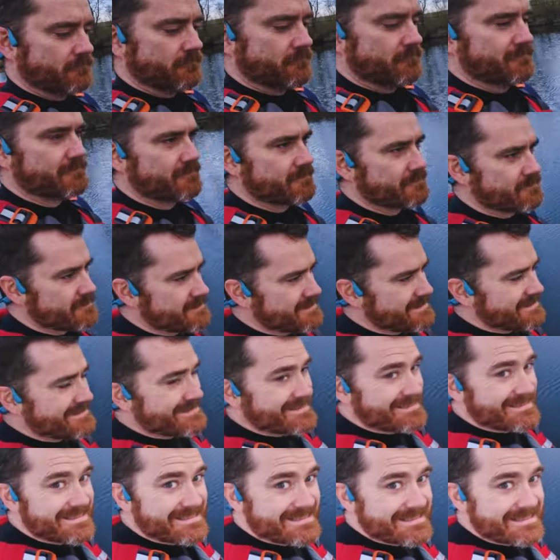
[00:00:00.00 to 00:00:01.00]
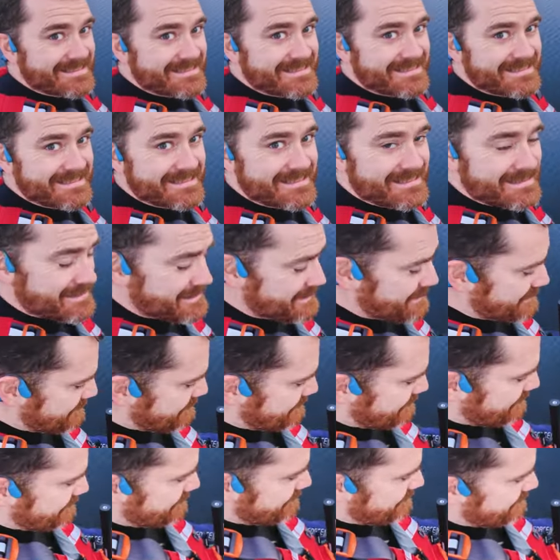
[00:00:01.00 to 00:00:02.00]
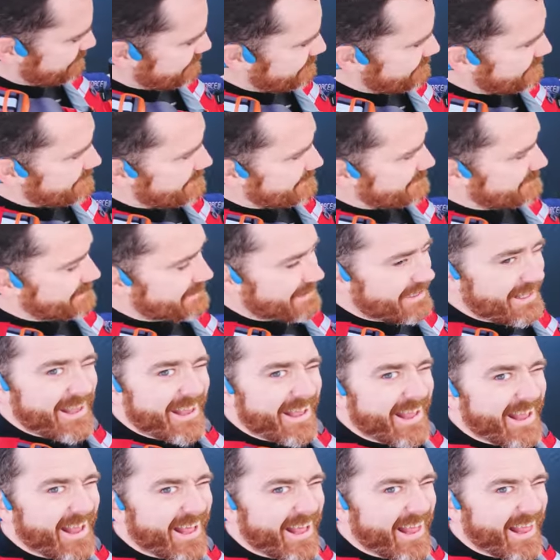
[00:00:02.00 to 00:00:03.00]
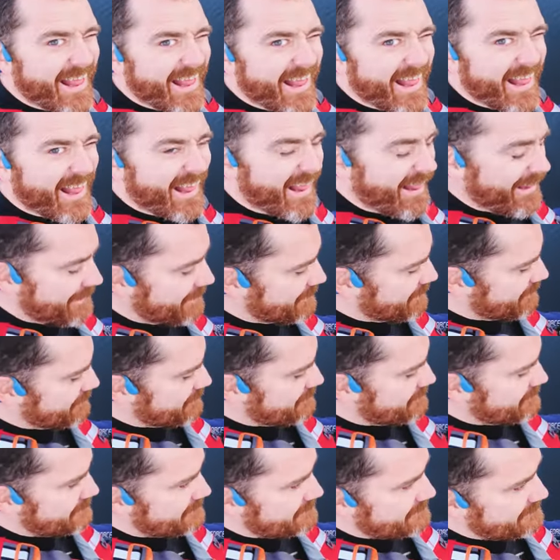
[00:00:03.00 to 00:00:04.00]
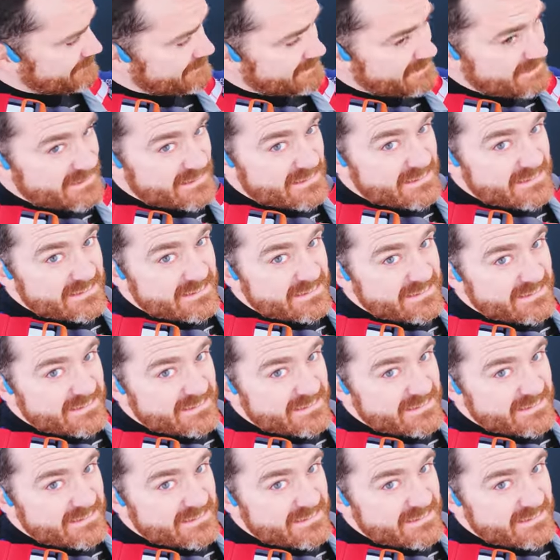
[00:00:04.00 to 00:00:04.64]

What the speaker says: because when you're on the board, you're most likely to unbalance when you're like